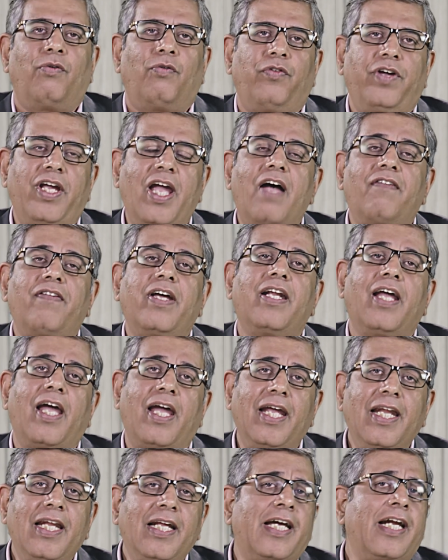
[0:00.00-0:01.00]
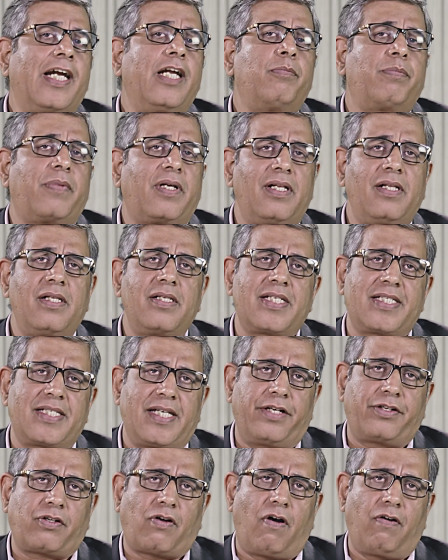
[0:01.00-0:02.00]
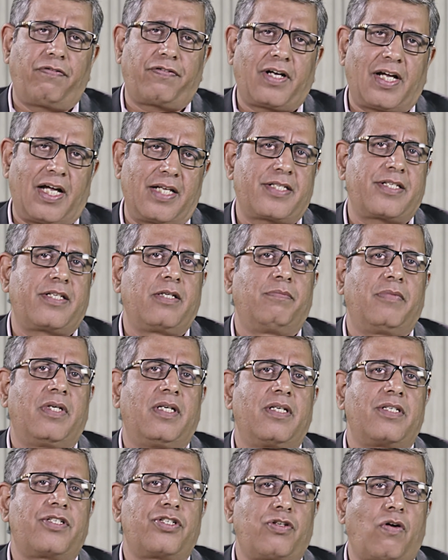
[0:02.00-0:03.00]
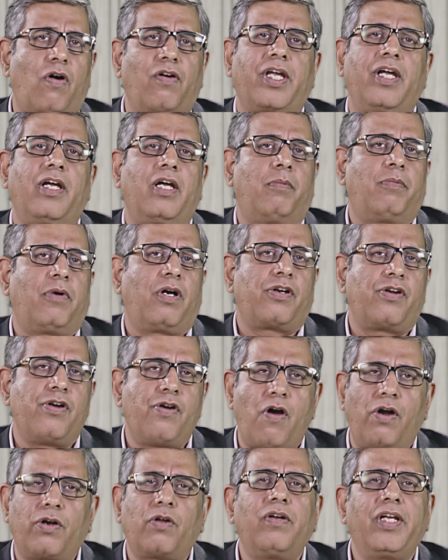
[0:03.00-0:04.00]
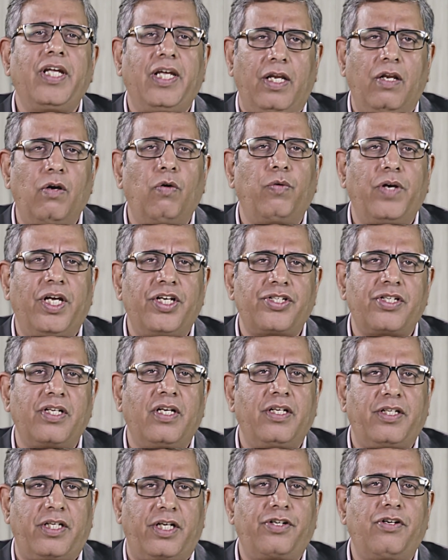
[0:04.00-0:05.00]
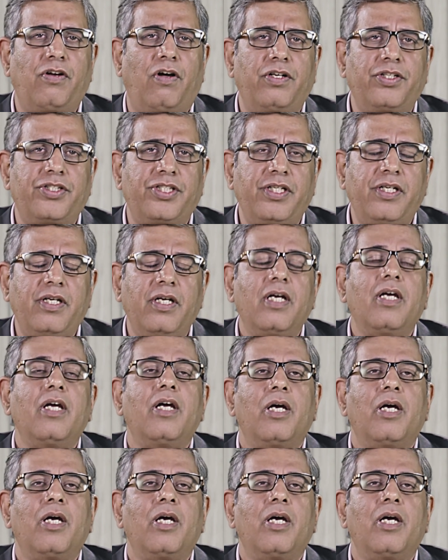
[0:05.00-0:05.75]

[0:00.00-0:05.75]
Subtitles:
We have an incredible set of customers talking about not only innovation and technology,